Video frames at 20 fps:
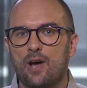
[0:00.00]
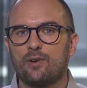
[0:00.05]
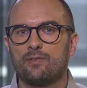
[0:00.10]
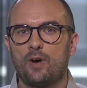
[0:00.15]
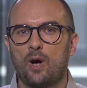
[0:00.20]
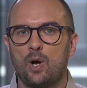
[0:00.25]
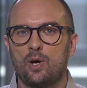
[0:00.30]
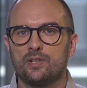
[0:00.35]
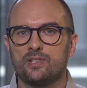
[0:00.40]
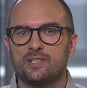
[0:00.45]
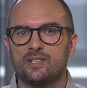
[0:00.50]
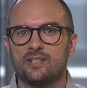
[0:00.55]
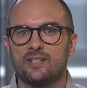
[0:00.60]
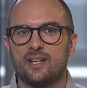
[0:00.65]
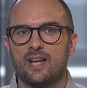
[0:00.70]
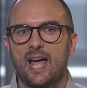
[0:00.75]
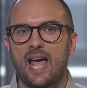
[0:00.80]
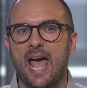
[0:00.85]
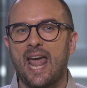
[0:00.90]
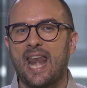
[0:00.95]
Vaults
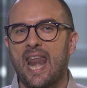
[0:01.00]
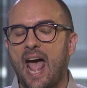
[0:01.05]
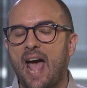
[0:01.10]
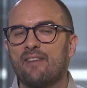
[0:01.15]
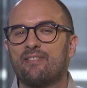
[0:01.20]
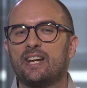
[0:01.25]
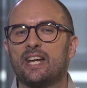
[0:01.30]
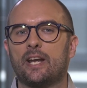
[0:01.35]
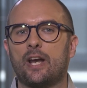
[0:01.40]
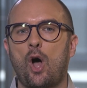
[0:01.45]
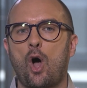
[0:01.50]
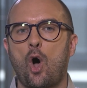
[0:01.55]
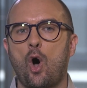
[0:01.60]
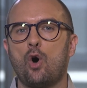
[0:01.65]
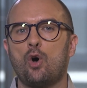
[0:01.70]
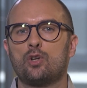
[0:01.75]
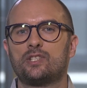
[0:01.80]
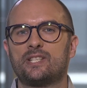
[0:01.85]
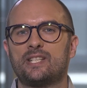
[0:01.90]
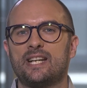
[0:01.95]
and having it
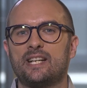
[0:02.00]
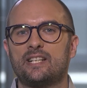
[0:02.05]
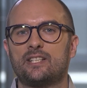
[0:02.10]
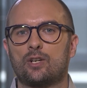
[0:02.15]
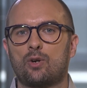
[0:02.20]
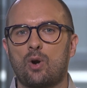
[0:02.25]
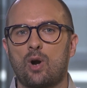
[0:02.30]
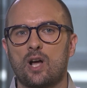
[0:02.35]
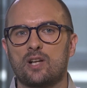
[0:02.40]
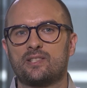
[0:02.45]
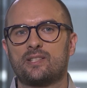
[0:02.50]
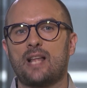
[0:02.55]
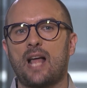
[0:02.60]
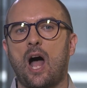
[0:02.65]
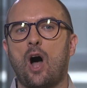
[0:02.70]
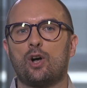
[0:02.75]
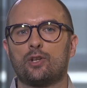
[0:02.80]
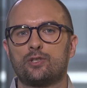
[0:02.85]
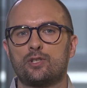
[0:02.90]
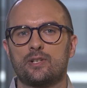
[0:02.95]
all synced across
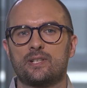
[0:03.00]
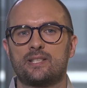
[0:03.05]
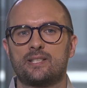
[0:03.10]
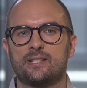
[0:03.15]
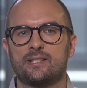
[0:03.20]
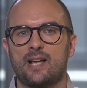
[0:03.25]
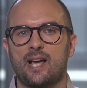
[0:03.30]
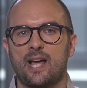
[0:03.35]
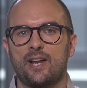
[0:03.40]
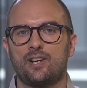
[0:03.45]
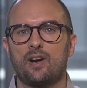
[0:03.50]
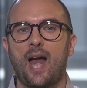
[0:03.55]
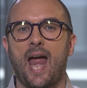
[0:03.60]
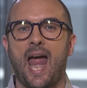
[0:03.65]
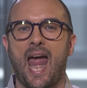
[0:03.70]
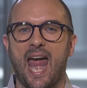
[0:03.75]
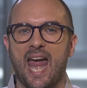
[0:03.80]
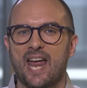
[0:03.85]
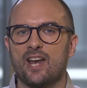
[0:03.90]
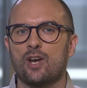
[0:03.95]
Alteryx Designer
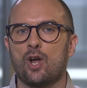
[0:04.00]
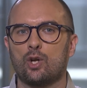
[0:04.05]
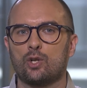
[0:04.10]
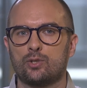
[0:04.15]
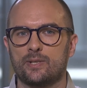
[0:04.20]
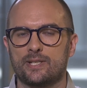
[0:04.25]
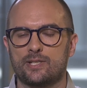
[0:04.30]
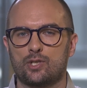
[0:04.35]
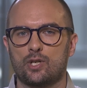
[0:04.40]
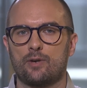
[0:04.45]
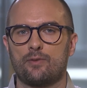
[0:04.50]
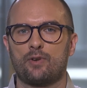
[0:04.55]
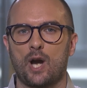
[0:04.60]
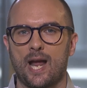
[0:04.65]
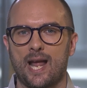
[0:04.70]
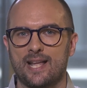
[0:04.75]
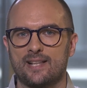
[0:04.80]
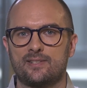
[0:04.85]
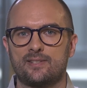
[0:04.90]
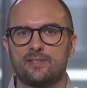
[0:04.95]
and Alteryx Server
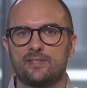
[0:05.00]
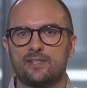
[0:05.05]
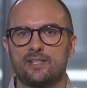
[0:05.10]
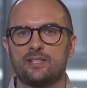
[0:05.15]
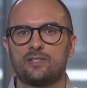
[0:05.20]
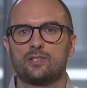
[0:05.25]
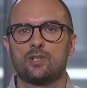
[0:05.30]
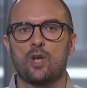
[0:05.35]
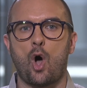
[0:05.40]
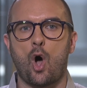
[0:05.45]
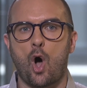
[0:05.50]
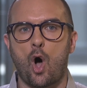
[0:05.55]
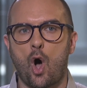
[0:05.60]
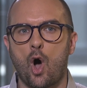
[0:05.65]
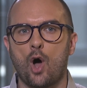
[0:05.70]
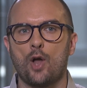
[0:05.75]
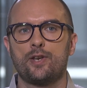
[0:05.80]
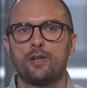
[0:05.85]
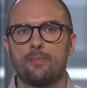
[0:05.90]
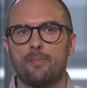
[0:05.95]
instances
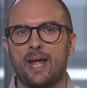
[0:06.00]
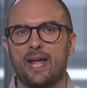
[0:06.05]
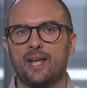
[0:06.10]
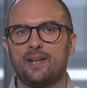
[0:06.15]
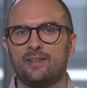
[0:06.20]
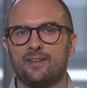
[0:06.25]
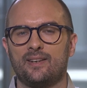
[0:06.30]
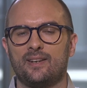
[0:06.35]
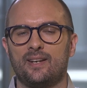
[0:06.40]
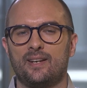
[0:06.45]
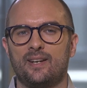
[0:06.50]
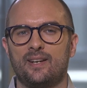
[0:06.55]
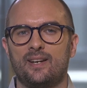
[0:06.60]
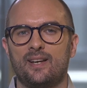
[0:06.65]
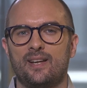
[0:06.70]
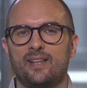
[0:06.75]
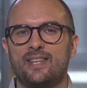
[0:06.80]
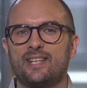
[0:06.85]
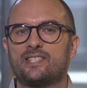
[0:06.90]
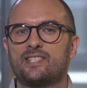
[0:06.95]
on demand,
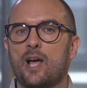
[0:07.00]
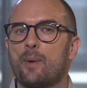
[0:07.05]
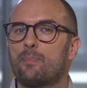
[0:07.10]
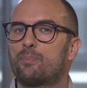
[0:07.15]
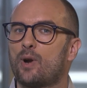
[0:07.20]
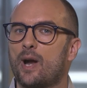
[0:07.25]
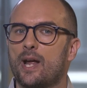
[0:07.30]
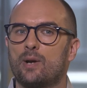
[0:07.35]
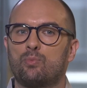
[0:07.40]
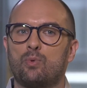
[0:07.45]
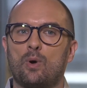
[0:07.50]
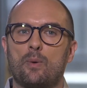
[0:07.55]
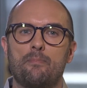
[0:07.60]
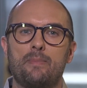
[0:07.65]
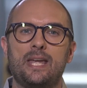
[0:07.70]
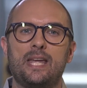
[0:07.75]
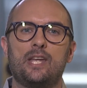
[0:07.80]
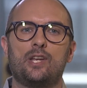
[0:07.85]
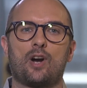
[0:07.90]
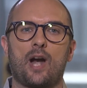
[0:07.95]
this upgrade will
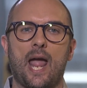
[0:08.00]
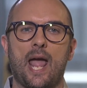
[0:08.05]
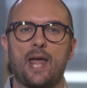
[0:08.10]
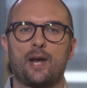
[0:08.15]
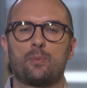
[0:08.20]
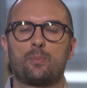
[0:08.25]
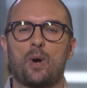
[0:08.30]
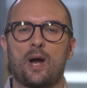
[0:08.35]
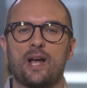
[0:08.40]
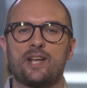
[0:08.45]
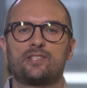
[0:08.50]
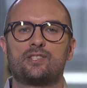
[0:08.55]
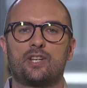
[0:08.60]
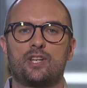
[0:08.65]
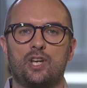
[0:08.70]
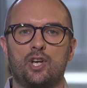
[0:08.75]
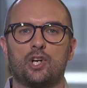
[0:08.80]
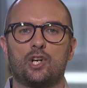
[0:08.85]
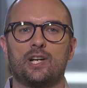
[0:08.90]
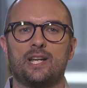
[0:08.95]
meet your enterprise
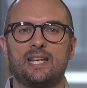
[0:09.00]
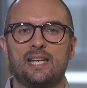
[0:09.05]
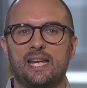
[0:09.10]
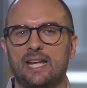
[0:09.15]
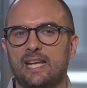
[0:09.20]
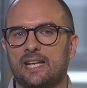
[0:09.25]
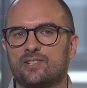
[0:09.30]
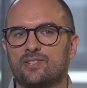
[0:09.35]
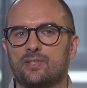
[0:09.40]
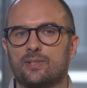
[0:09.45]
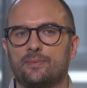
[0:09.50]
security needs.